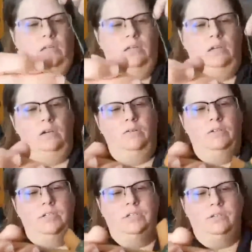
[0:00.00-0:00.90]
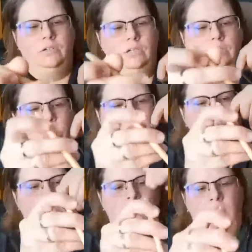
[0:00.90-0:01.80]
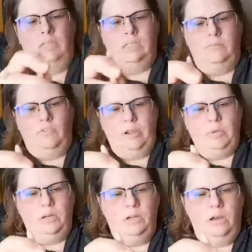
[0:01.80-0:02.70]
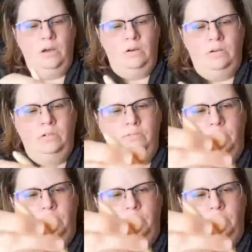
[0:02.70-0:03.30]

over 2, under 1. Let some fiber go from my